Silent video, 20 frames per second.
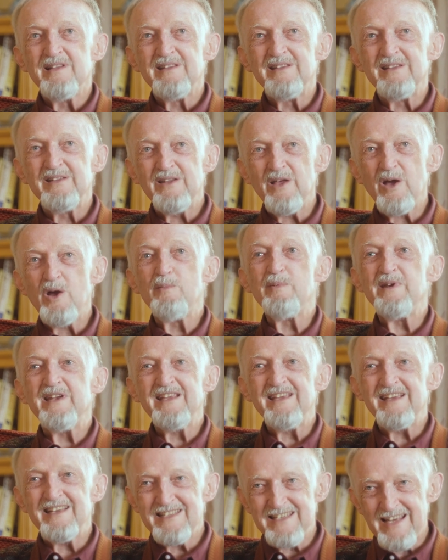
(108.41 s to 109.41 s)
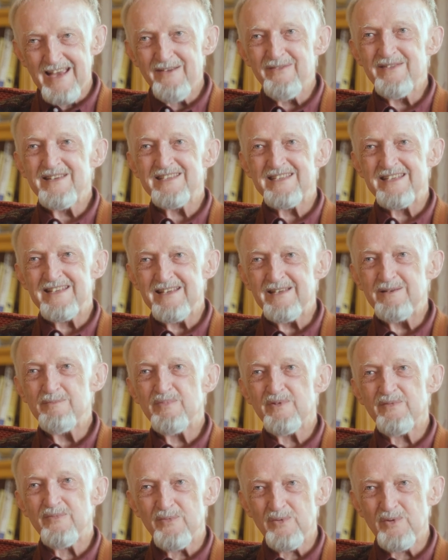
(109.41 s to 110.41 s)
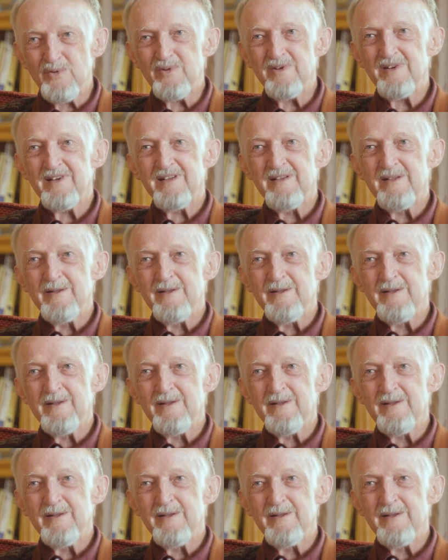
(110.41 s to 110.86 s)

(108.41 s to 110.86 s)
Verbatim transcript: nobody has ever seen before,